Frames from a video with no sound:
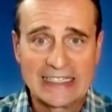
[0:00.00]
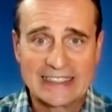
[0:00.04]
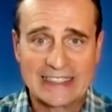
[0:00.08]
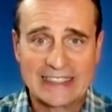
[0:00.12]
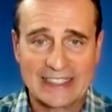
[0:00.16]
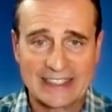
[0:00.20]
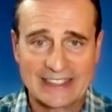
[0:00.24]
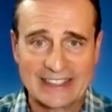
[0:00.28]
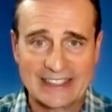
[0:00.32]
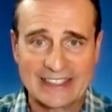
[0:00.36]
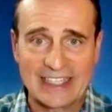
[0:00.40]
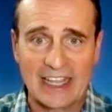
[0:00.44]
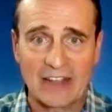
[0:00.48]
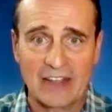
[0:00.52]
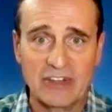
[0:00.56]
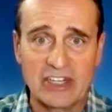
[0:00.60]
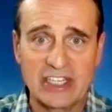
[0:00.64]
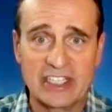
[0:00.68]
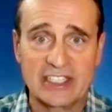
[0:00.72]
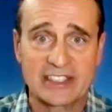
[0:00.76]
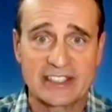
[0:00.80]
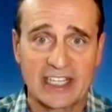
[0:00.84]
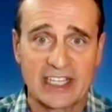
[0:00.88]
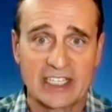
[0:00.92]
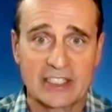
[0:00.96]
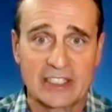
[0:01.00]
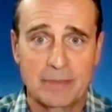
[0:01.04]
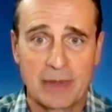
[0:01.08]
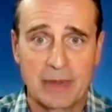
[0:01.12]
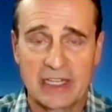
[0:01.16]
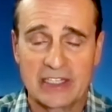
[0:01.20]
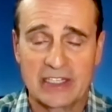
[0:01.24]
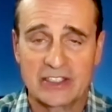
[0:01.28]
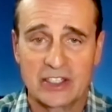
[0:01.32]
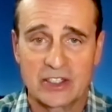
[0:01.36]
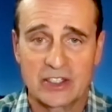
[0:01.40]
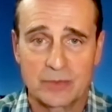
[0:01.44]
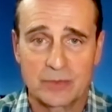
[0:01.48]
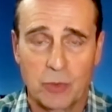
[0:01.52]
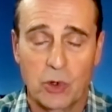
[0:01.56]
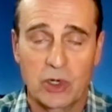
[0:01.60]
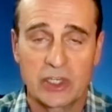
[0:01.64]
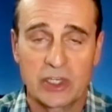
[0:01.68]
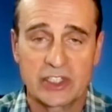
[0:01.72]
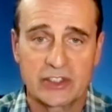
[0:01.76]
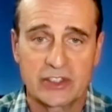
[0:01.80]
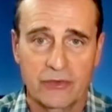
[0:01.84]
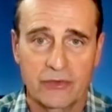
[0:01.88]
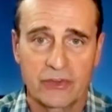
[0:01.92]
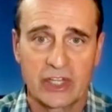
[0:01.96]
to 76 basis
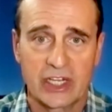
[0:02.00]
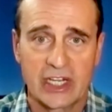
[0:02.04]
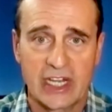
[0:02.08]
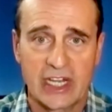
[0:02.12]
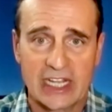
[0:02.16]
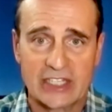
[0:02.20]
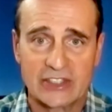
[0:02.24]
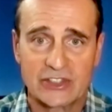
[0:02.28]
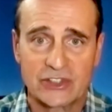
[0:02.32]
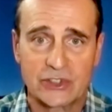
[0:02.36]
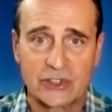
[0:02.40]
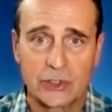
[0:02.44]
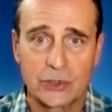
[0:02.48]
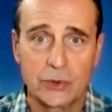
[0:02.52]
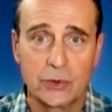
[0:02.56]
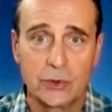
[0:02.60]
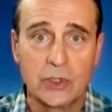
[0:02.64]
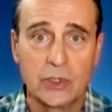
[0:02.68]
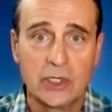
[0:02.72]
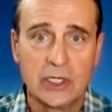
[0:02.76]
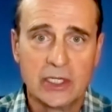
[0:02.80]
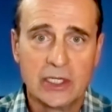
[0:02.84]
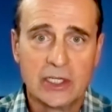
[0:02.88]
points over the next 2